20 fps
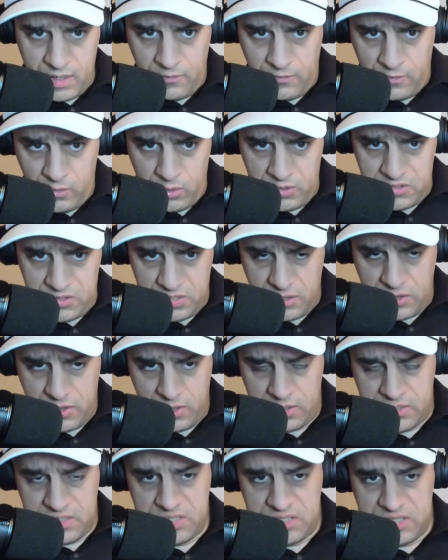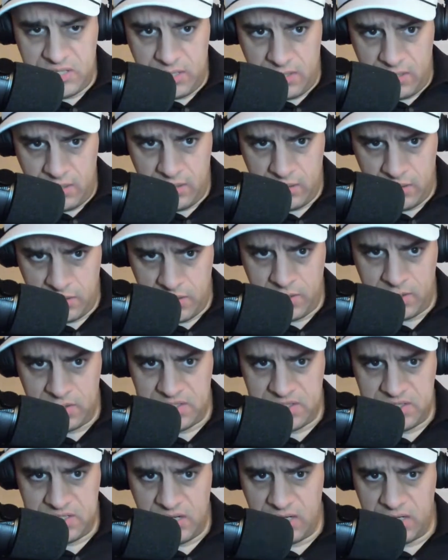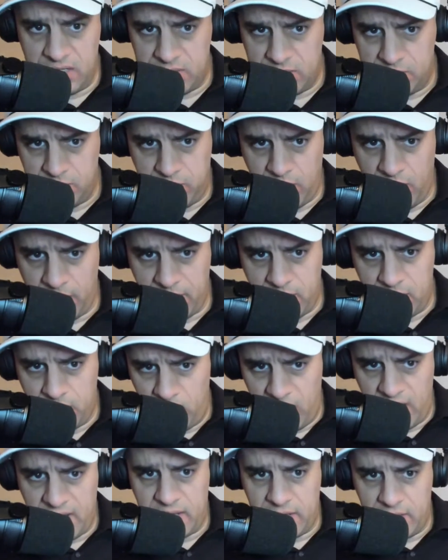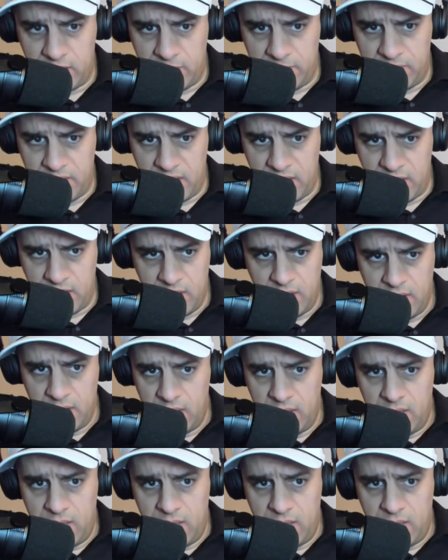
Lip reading: And of course, the third seed is probably more likely going to be